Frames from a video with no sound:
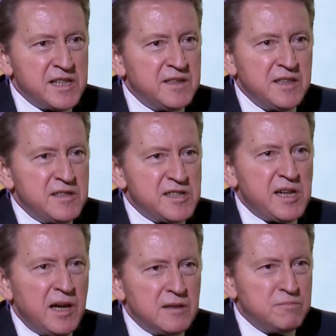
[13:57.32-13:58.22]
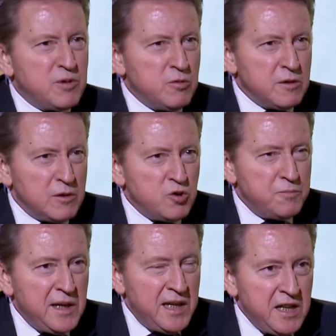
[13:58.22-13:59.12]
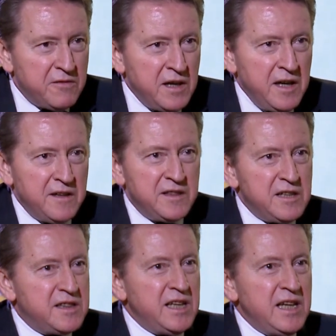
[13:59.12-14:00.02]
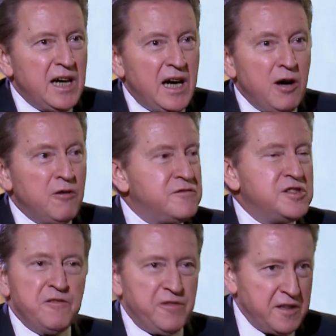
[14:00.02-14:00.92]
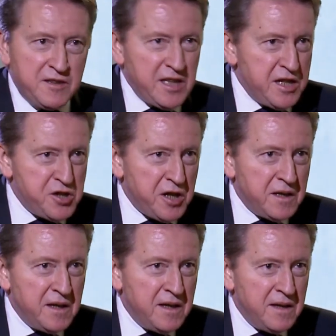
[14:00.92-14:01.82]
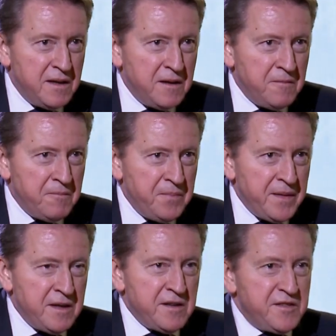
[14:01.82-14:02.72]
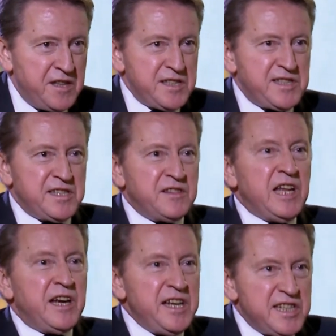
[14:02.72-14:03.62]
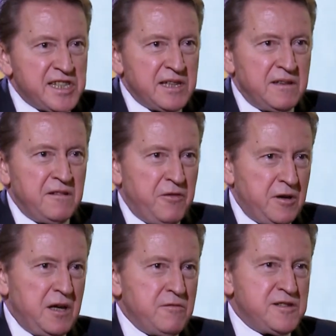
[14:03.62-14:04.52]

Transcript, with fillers: and it is hard to, uh, to believe that they are of different nature. That's the reason for our